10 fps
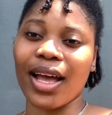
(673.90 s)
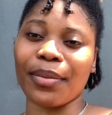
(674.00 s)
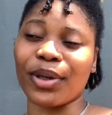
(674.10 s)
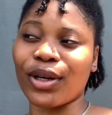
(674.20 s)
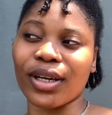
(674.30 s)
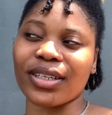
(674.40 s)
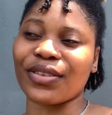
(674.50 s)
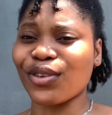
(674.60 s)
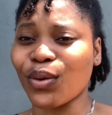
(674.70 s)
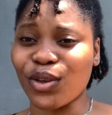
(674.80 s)
because the
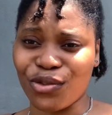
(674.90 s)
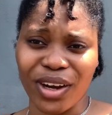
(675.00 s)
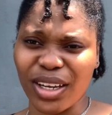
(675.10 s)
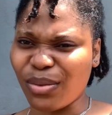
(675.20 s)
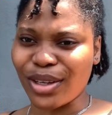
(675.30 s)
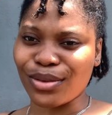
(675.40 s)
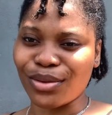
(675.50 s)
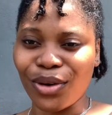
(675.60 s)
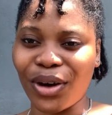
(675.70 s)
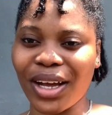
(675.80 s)
video was dragging way too
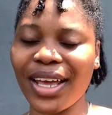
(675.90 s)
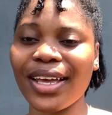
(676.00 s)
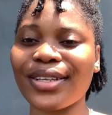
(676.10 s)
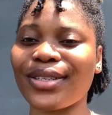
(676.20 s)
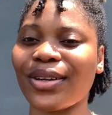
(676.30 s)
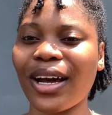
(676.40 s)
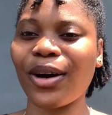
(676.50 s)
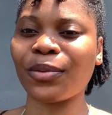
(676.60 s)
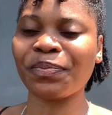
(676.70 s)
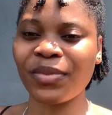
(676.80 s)
long so now
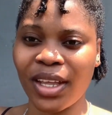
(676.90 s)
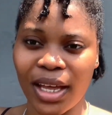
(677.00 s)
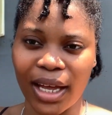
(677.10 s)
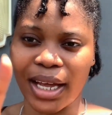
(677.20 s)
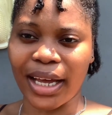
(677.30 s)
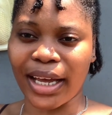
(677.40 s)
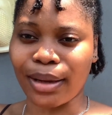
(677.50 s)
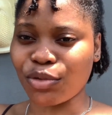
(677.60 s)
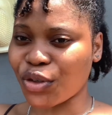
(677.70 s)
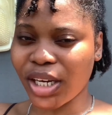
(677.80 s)
i
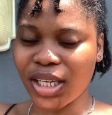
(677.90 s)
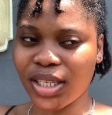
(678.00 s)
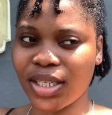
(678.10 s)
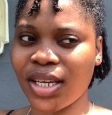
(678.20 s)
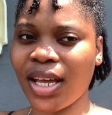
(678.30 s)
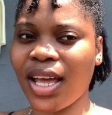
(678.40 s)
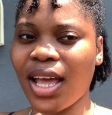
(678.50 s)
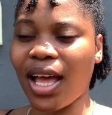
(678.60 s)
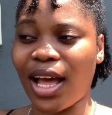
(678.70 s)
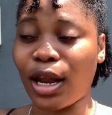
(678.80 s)
am dressed
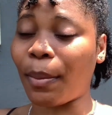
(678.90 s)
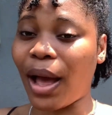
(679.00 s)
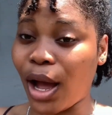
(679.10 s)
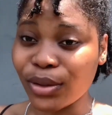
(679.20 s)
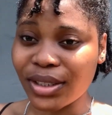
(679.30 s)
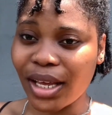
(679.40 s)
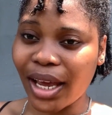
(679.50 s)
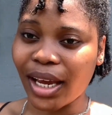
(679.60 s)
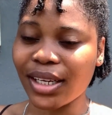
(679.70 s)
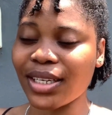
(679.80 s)
and i'm
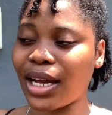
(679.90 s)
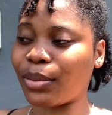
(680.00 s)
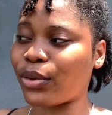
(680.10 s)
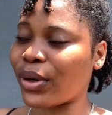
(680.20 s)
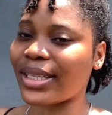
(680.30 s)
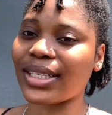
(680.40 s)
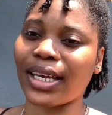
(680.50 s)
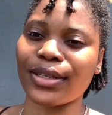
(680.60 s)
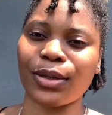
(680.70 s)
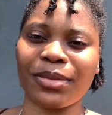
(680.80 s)
outside i'm going to
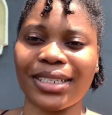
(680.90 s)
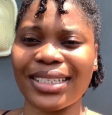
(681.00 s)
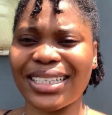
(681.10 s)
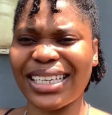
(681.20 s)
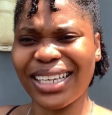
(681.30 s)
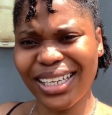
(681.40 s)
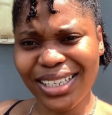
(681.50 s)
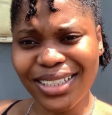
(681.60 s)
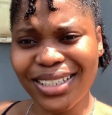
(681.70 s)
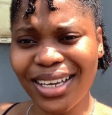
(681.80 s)
get something to
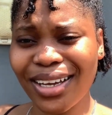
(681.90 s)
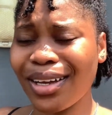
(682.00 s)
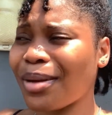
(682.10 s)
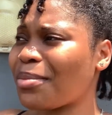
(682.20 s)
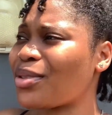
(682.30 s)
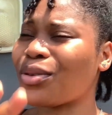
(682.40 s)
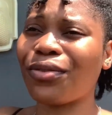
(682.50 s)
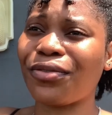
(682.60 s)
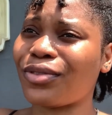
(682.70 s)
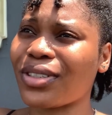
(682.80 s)
eat please don't
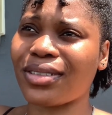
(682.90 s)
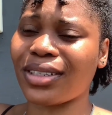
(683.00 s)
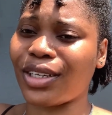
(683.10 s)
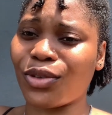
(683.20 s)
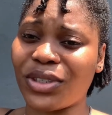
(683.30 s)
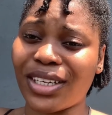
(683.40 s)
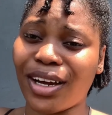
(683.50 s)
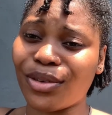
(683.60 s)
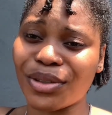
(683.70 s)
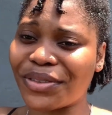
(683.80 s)
just ignore the
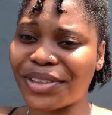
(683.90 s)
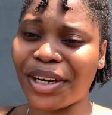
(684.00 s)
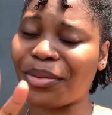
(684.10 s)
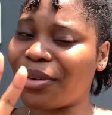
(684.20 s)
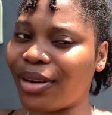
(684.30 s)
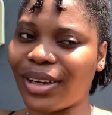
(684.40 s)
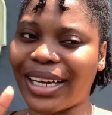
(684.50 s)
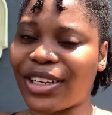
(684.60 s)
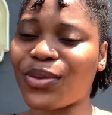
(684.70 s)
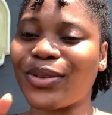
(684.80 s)
angle of the camera like
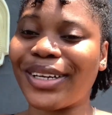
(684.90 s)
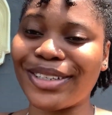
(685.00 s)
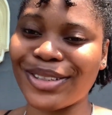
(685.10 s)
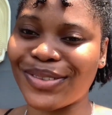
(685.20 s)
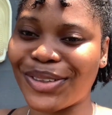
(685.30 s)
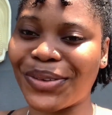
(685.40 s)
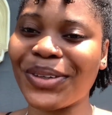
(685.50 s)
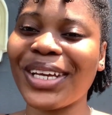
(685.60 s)
i just want to end this video